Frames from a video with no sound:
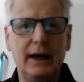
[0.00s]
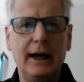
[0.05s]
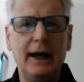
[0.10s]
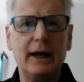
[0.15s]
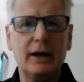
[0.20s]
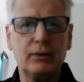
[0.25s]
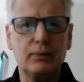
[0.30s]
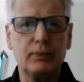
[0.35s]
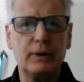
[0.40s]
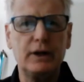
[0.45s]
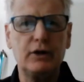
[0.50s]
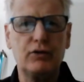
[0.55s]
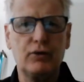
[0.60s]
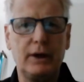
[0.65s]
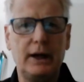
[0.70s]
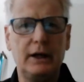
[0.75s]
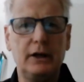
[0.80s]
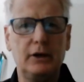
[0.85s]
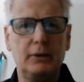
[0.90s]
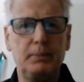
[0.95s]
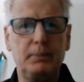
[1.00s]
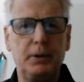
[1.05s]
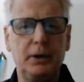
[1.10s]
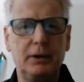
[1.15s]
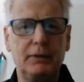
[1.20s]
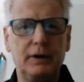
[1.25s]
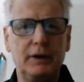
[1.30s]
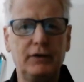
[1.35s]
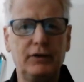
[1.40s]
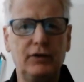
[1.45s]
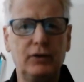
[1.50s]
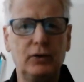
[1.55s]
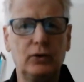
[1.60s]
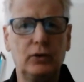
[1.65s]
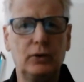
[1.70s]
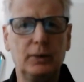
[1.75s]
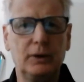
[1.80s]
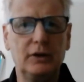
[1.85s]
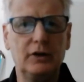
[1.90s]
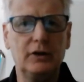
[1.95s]
how to retrain your pelvic
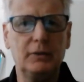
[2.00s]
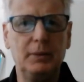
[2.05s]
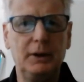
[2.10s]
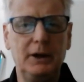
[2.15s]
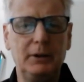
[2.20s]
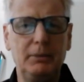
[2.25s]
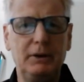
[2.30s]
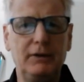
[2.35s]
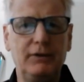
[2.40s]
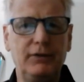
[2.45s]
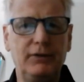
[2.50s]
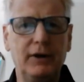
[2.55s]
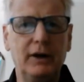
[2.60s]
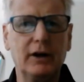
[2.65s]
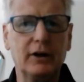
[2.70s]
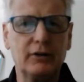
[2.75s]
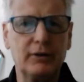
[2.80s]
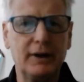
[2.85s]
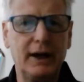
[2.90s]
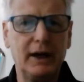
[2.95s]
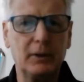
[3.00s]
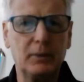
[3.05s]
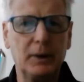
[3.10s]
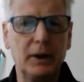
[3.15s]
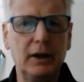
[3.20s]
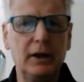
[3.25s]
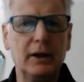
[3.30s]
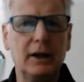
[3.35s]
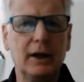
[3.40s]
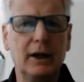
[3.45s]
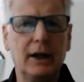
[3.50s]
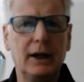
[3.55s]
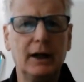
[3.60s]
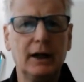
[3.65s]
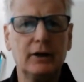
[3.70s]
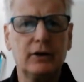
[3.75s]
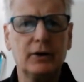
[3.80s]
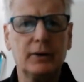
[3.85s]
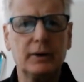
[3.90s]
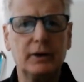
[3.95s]
floor, which has been a bit fiddled around with
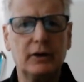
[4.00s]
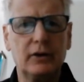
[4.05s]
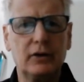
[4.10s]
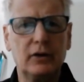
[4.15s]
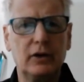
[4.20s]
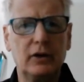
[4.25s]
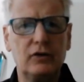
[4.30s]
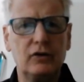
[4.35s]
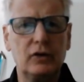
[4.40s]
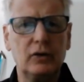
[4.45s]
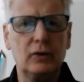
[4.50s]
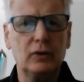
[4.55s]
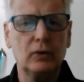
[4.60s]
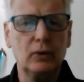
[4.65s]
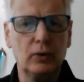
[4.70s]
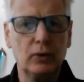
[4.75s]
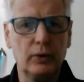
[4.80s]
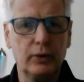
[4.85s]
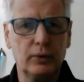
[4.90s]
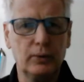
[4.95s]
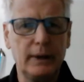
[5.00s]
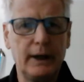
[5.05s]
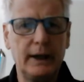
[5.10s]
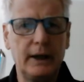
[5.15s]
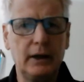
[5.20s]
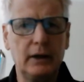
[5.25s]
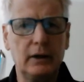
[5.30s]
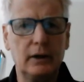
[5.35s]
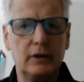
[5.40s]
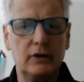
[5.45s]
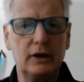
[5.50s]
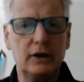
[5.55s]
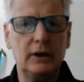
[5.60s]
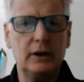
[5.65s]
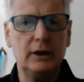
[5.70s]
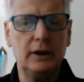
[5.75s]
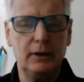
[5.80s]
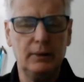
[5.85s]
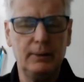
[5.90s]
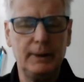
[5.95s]
during the surgical or the
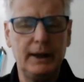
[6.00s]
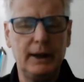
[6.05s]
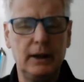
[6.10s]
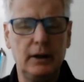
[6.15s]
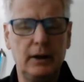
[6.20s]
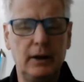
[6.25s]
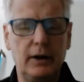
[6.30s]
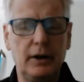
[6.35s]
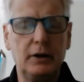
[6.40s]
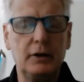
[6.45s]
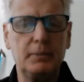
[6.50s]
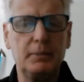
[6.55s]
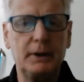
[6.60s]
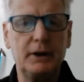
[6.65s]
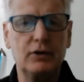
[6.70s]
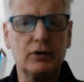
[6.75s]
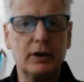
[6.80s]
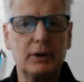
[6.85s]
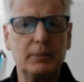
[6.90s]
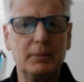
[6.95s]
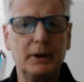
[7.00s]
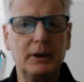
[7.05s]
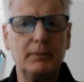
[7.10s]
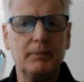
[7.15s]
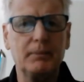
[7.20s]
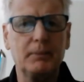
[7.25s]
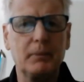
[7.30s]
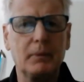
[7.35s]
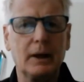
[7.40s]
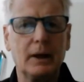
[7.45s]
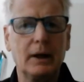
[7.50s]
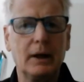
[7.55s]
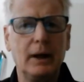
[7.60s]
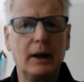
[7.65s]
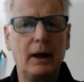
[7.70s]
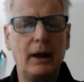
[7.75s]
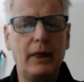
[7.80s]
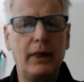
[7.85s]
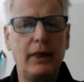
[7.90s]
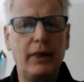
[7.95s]
radiology or uh, the radiotherapy treatment,
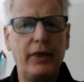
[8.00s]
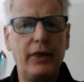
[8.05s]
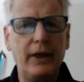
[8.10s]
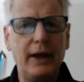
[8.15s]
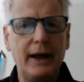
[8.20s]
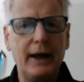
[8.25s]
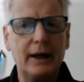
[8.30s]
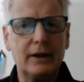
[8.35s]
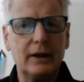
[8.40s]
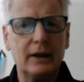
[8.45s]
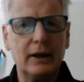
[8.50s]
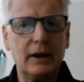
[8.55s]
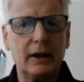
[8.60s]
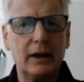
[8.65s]
that